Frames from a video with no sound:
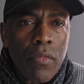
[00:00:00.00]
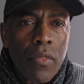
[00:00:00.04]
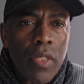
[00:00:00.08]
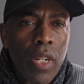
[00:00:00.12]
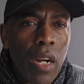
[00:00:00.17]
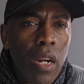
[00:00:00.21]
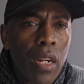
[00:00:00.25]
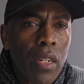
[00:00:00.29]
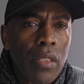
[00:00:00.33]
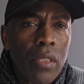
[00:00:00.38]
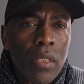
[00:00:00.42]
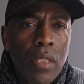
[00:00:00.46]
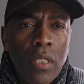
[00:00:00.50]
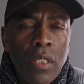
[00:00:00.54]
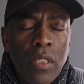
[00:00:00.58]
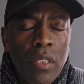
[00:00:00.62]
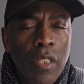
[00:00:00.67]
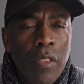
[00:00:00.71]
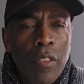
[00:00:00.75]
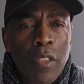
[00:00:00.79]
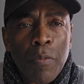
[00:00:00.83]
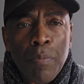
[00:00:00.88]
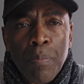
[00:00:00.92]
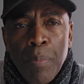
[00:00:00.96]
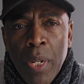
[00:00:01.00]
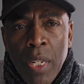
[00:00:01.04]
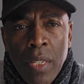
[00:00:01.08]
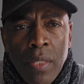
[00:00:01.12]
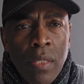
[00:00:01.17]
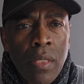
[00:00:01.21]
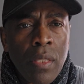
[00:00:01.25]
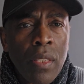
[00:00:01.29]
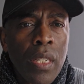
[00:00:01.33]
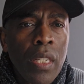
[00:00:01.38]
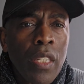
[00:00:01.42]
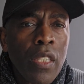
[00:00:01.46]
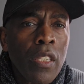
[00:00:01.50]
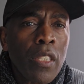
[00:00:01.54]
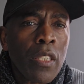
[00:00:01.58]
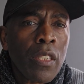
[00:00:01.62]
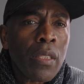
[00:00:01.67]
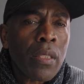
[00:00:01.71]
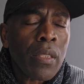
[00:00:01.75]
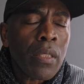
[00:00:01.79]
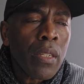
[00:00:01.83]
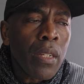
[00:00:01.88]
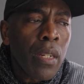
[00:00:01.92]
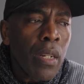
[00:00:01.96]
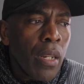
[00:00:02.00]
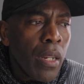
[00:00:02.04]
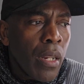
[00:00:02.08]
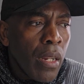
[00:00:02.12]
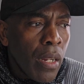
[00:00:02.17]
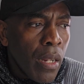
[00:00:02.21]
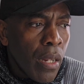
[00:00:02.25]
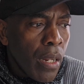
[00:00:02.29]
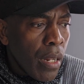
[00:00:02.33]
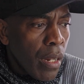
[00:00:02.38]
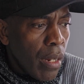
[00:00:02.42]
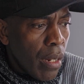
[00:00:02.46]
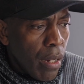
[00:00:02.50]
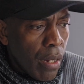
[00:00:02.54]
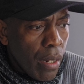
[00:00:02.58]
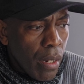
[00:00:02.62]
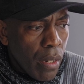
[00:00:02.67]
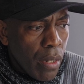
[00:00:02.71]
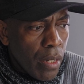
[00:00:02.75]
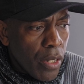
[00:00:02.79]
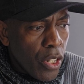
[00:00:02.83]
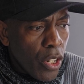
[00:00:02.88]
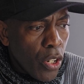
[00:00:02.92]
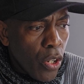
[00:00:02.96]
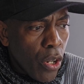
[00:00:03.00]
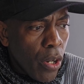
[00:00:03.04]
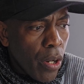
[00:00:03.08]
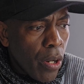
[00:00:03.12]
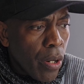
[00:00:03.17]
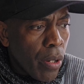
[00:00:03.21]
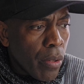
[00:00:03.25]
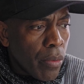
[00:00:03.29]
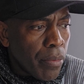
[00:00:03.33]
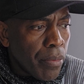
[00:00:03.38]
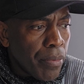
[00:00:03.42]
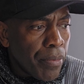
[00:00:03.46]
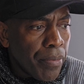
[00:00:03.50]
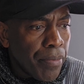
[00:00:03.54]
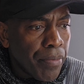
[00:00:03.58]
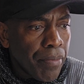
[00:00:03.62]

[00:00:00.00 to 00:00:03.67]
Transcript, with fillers: Uh, ah, it's business, you know,